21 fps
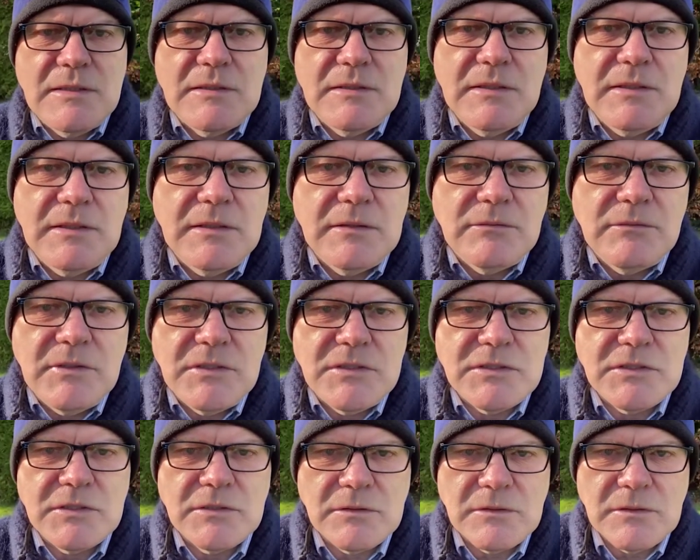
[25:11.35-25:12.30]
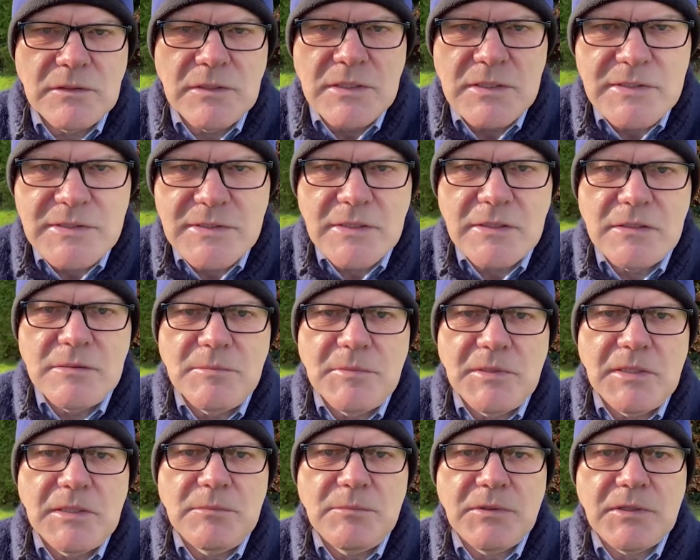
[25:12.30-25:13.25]
the original
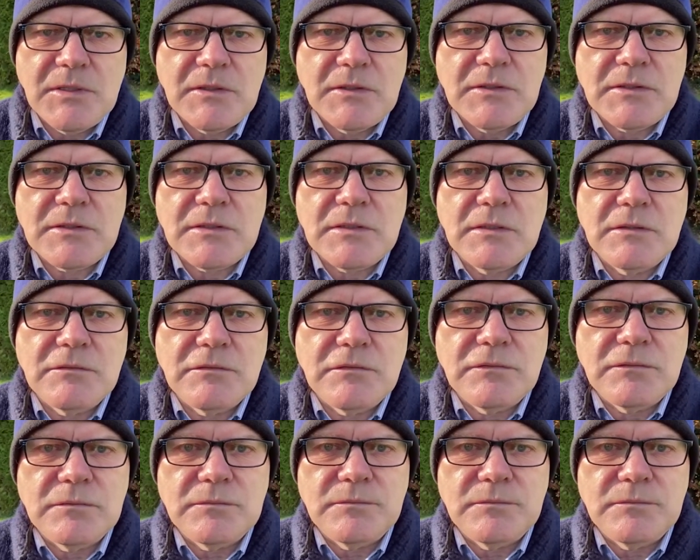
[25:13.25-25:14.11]
ceremony because of